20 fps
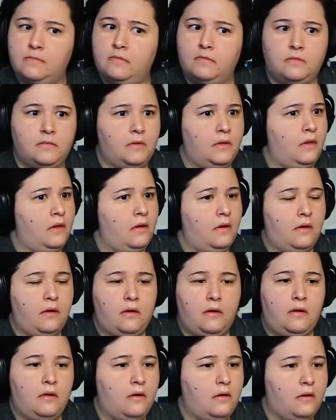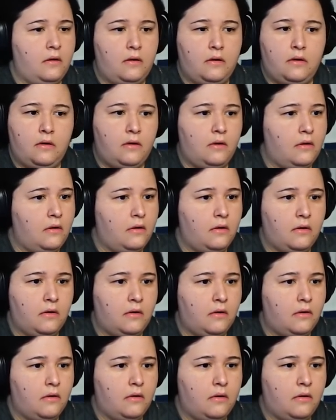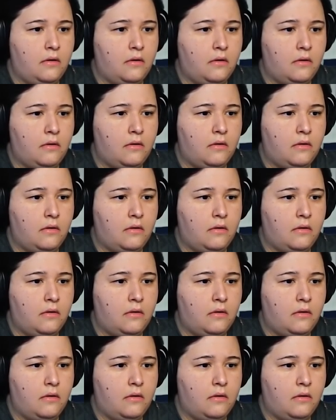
(silence)